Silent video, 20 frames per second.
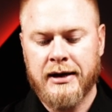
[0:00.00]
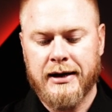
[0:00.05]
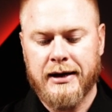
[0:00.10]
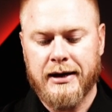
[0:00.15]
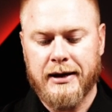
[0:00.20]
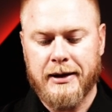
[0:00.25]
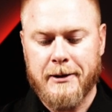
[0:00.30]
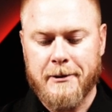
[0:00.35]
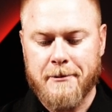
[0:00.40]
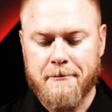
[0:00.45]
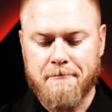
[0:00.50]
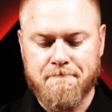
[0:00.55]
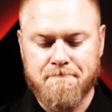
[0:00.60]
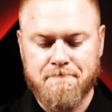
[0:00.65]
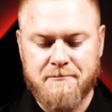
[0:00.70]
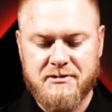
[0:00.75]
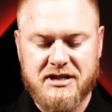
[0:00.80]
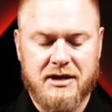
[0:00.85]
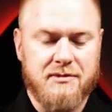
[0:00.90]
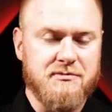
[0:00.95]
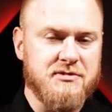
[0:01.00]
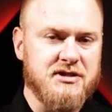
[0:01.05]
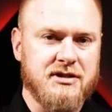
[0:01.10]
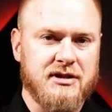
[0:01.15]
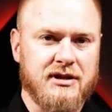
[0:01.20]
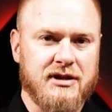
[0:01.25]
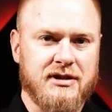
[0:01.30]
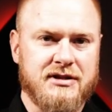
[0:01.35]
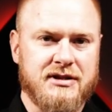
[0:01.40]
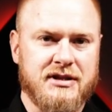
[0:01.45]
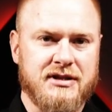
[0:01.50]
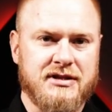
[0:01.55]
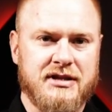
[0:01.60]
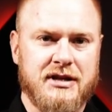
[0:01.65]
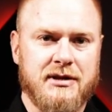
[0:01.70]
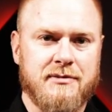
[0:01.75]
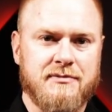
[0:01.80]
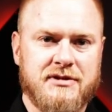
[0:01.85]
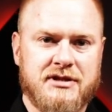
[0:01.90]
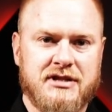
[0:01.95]
settings
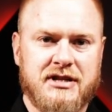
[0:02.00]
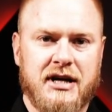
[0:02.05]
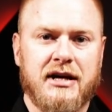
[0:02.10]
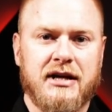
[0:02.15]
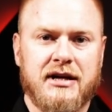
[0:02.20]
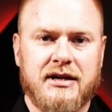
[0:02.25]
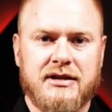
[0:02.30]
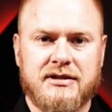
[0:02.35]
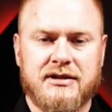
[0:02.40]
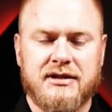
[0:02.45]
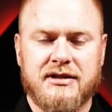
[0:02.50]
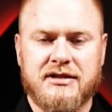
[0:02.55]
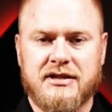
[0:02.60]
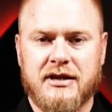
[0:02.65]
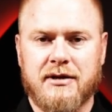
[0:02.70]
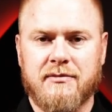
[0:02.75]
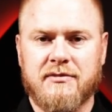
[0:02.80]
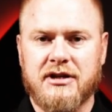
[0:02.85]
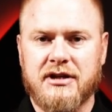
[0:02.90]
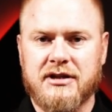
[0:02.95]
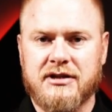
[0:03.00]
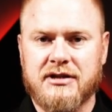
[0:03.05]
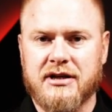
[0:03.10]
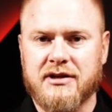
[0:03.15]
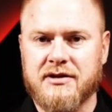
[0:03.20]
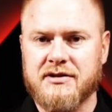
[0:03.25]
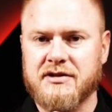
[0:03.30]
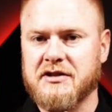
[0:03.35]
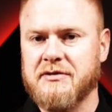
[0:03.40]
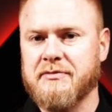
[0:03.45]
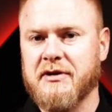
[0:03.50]
and the same details and